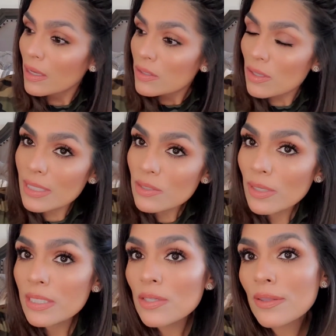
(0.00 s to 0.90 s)
so that's what I
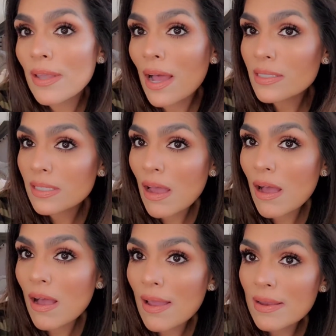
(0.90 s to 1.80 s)
do on that
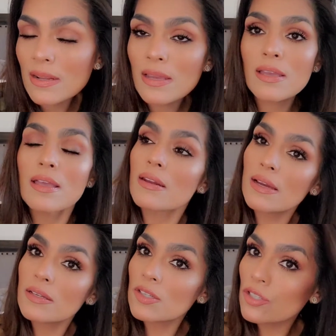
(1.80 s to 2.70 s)
side. And
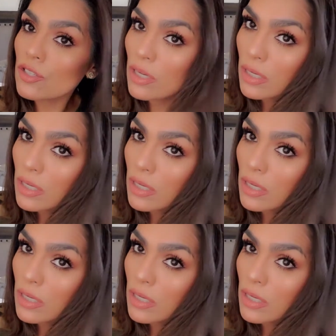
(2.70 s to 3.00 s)
I just,